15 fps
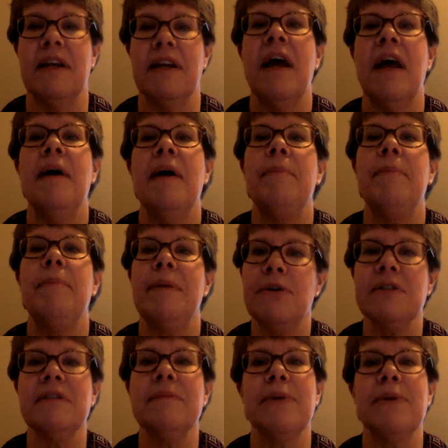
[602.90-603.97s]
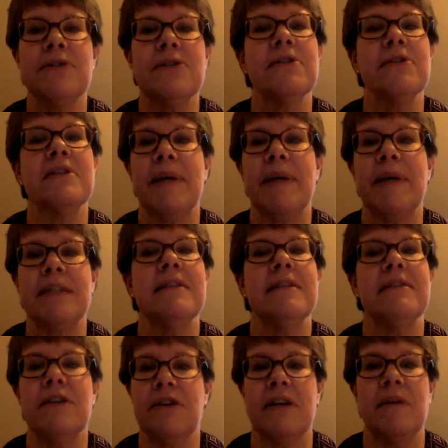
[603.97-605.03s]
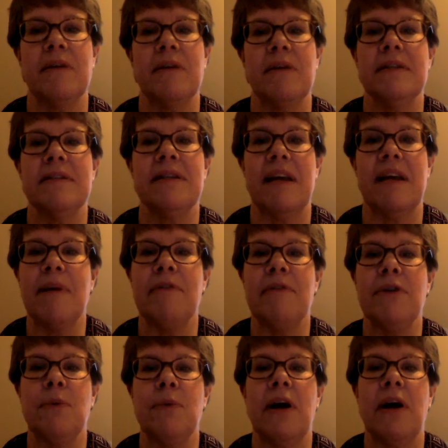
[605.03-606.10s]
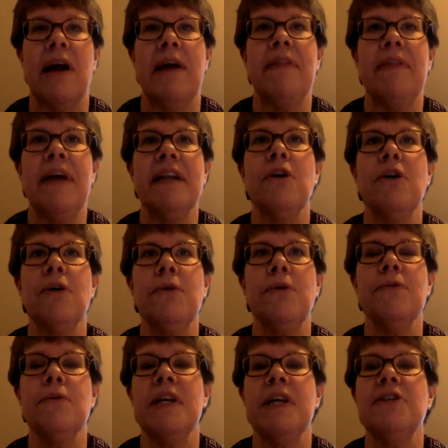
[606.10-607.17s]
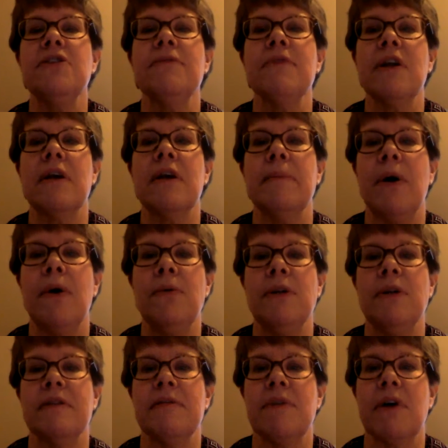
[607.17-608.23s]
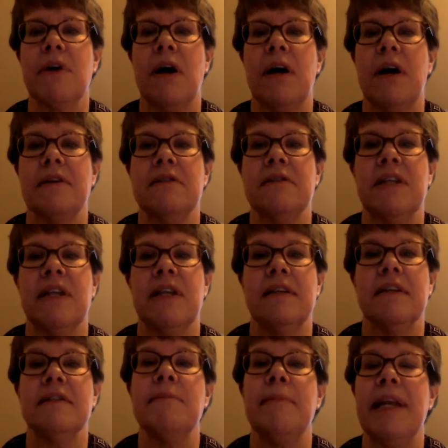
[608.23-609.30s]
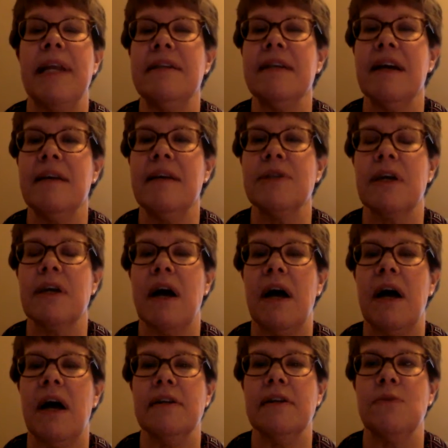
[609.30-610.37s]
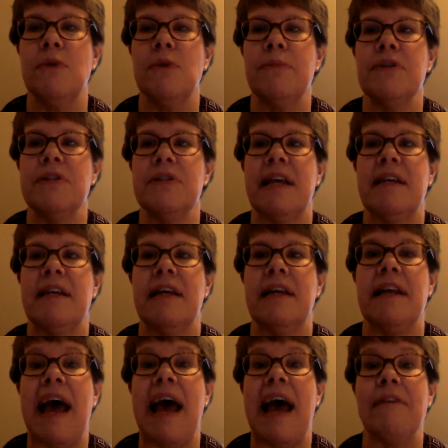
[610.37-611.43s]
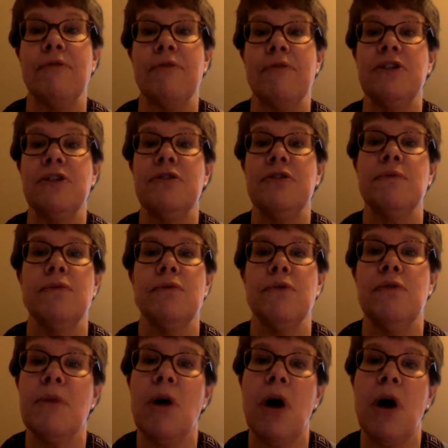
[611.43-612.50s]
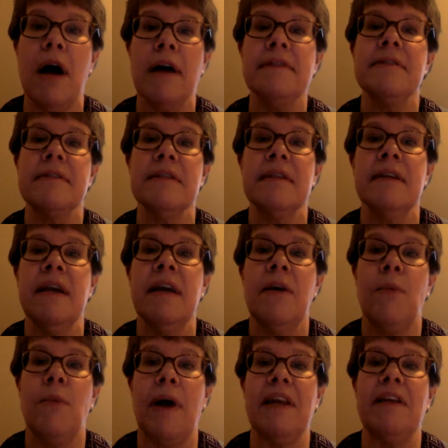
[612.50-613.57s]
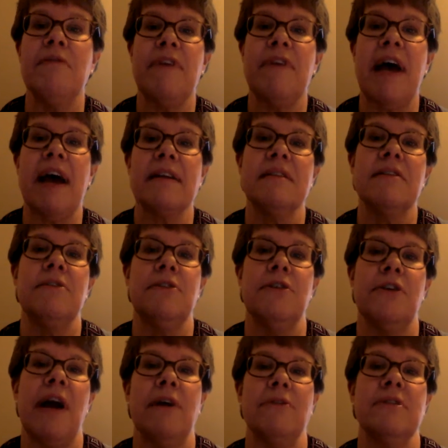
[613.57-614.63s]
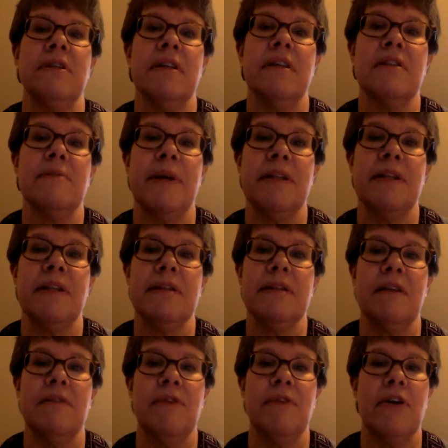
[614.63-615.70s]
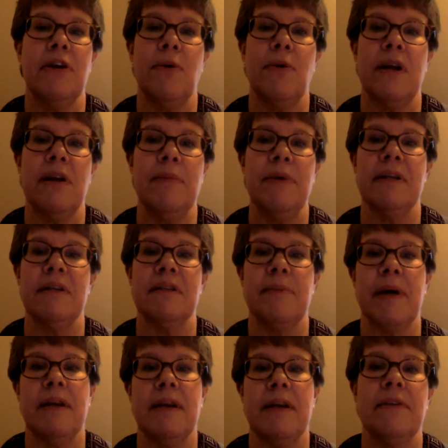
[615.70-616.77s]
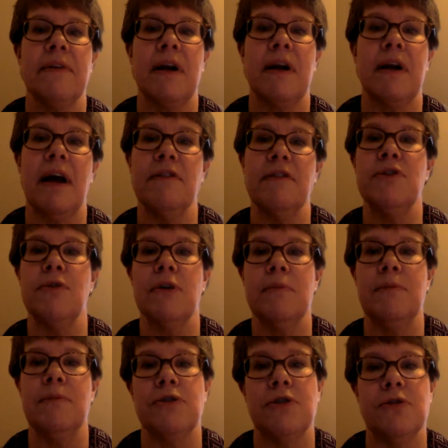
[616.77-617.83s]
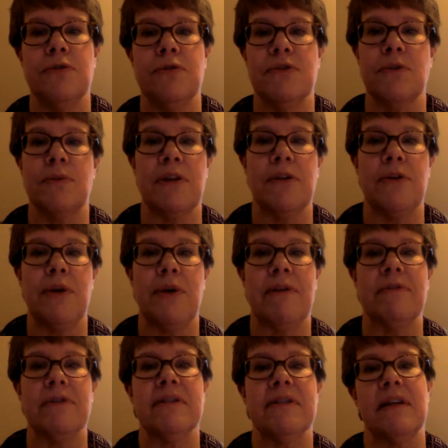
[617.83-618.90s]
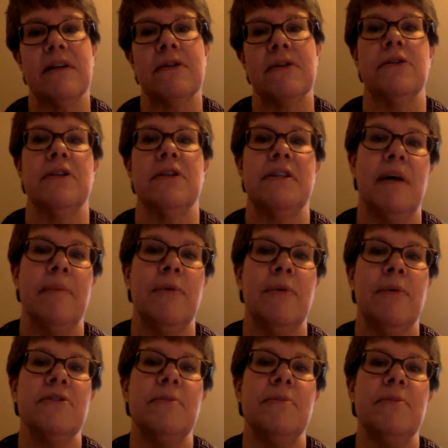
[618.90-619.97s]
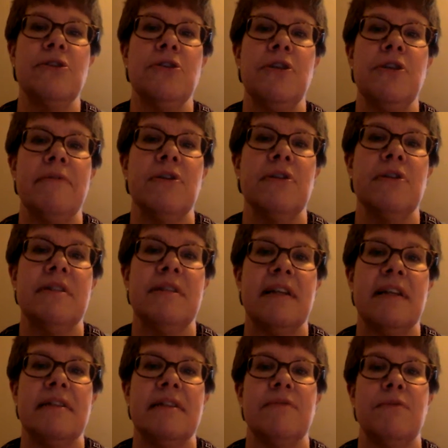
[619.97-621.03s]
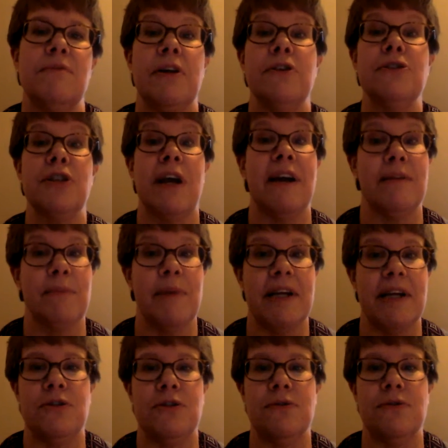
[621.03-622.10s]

But books and personal expenses are going to be the same everywhere. And then go through each of the components of the cost of attendance. Many times a college will present an average room cost, when in fact your housing expenses can vary quite a bit depending on the kind of dorm you choose or whether you have a single or a double. So make sure you have a good sense of what your child might choose.